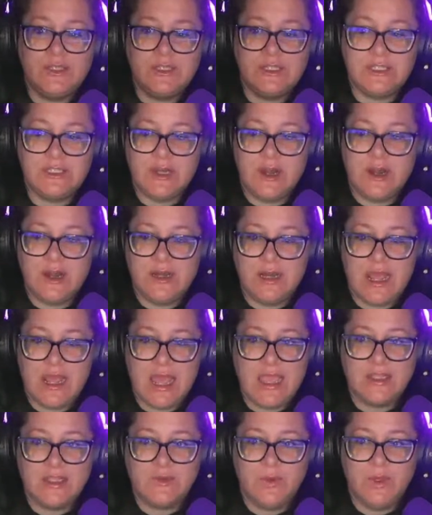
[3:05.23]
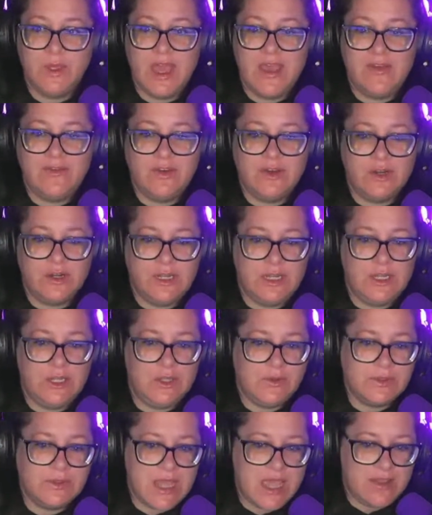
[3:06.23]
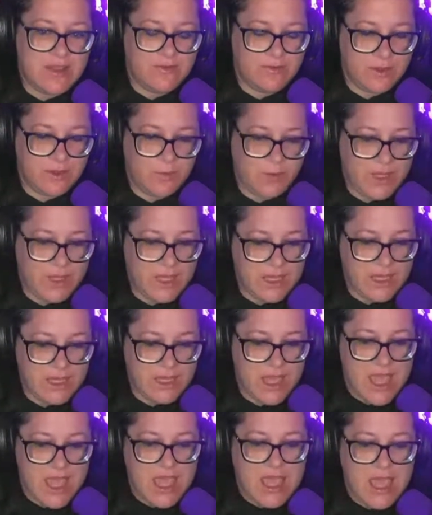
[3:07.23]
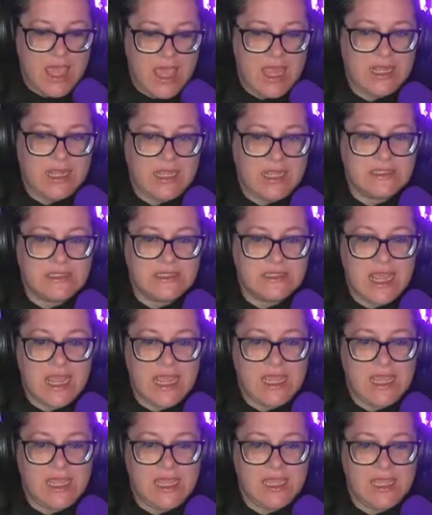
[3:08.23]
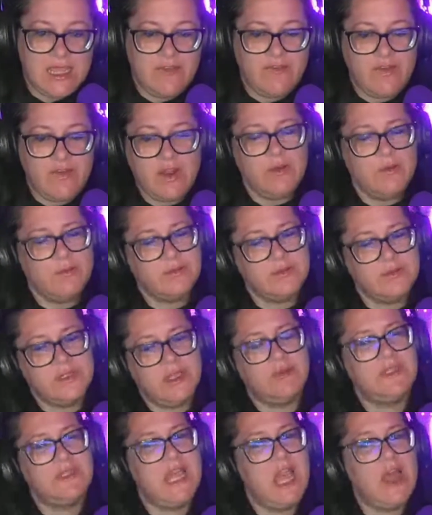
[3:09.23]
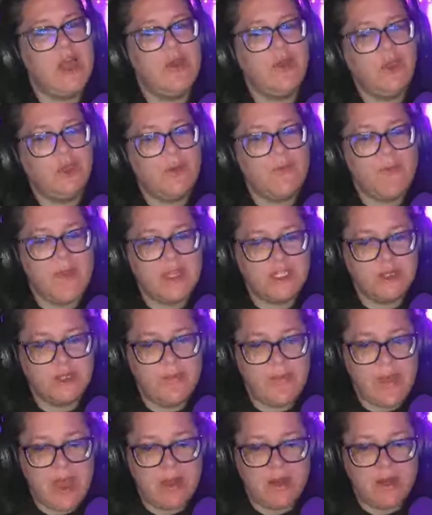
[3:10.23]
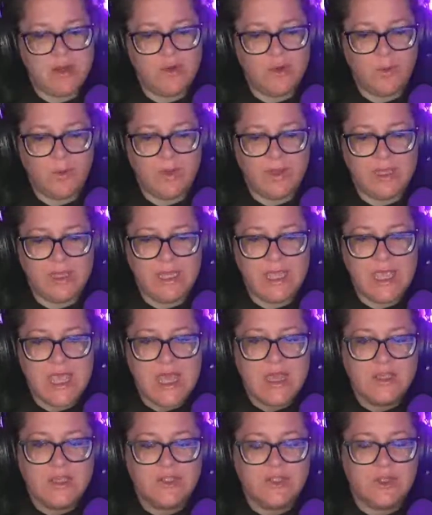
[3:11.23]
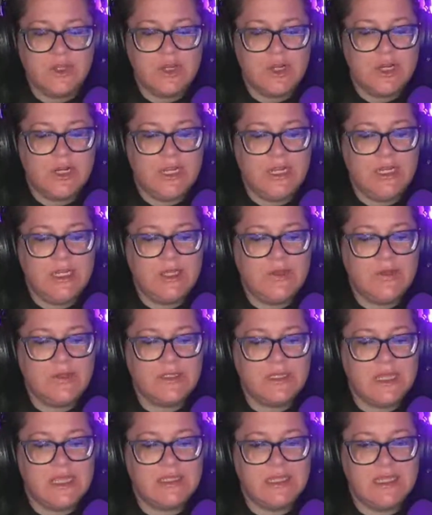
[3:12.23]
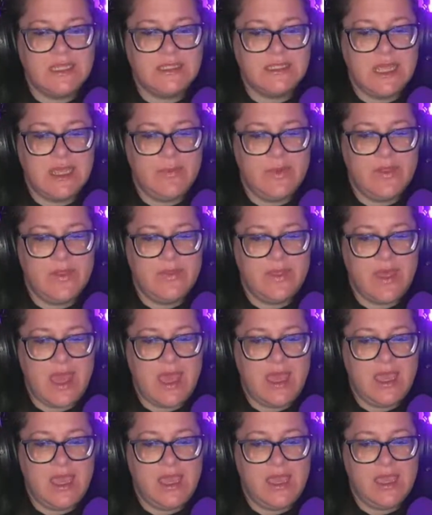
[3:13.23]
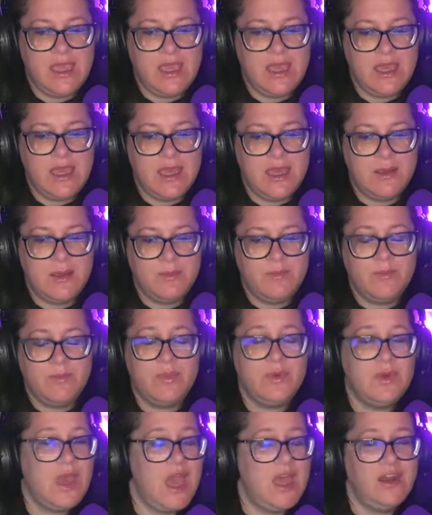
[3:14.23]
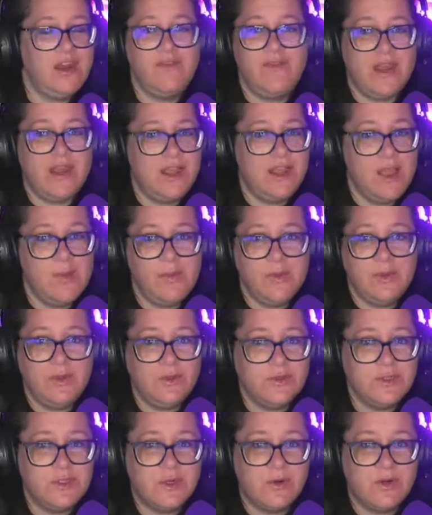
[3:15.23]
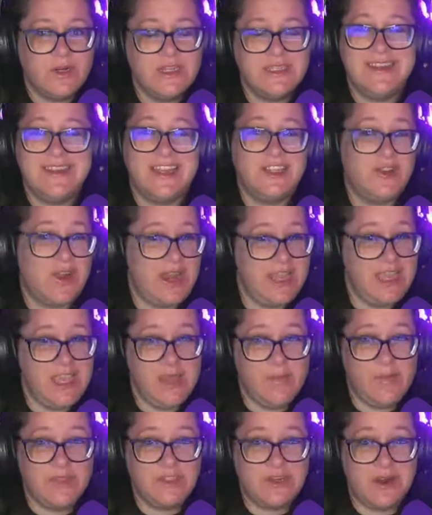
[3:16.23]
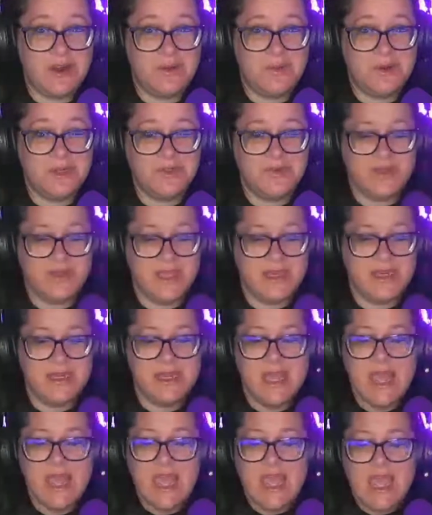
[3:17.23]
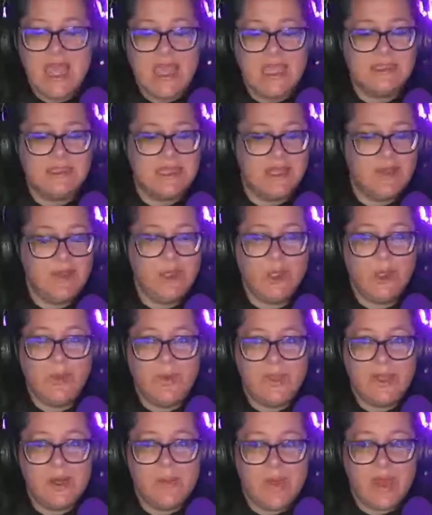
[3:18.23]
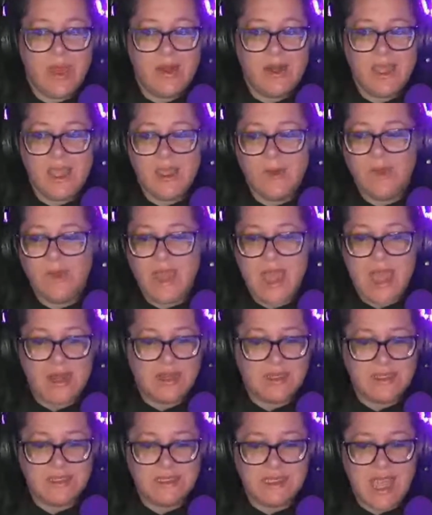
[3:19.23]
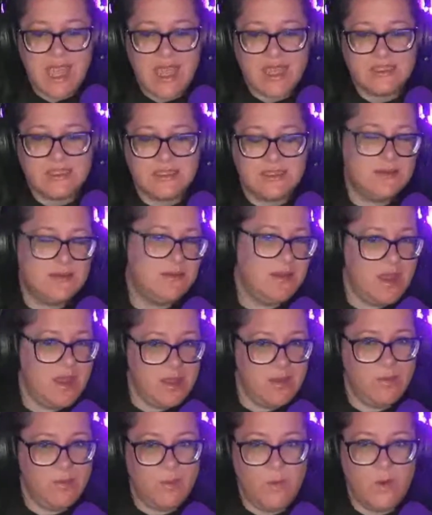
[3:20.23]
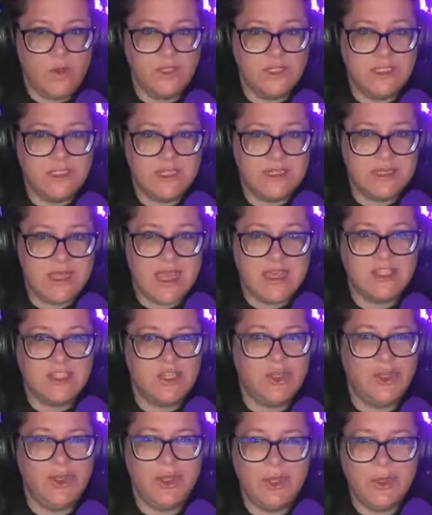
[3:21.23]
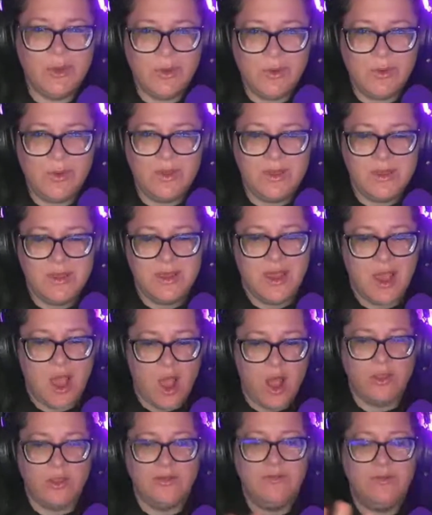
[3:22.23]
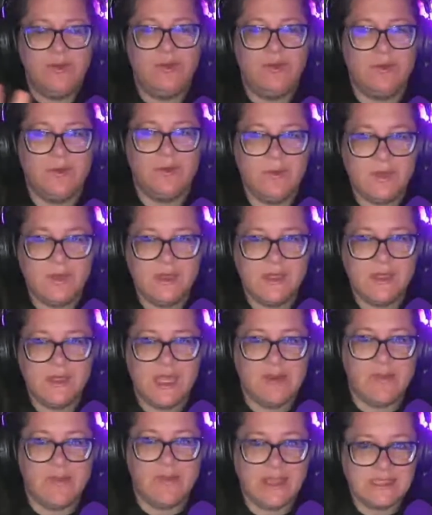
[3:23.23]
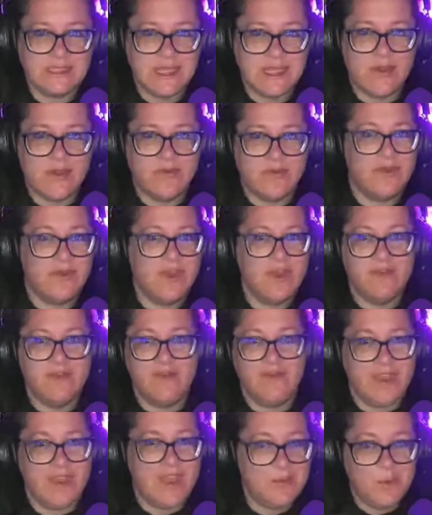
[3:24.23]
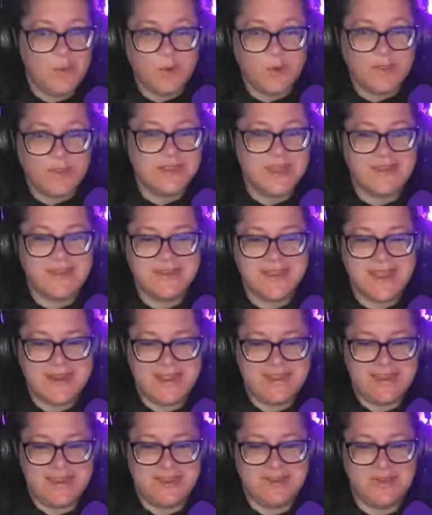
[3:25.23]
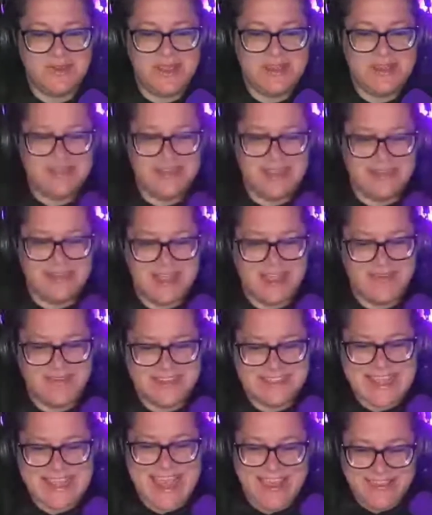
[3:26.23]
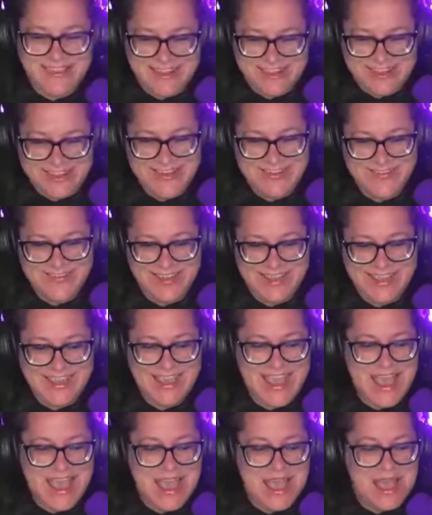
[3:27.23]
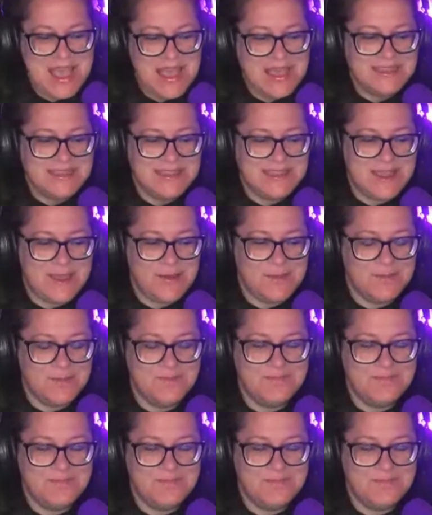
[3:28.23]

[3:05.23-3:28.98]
to start, guys. We have nerdy news every week. It is if I don't, tell you much about it normally. So nerdy news is a segment that I kind of find a couple news stories, and I try to keep it Star Wars related and tell you a bit about it, and we kind of discuss. We'll just discuss all of you, and myself. Van won't discuss anything, so he doesn't get to have a say this. So,